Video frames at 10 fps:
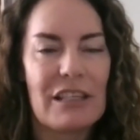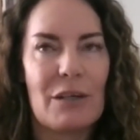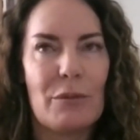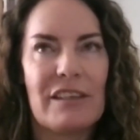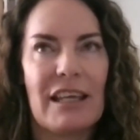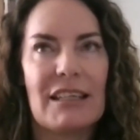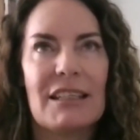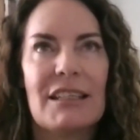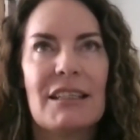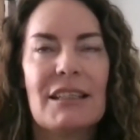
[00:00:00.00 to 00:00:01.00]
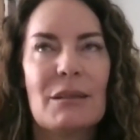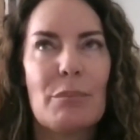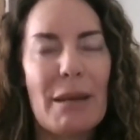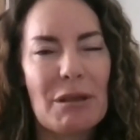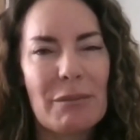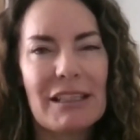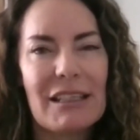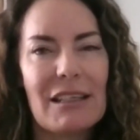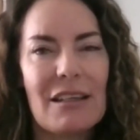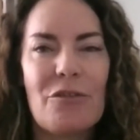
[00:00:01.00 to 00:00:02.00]
Then I was at Pam
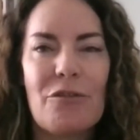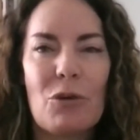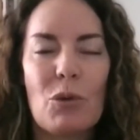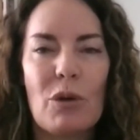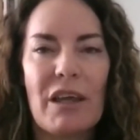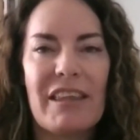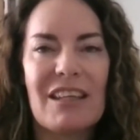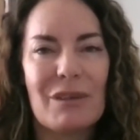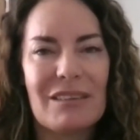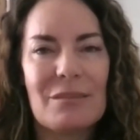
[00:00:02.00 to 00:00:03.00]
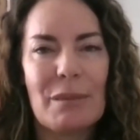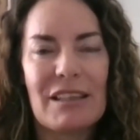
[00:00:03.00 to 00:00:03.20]
Macmillan for, I think it was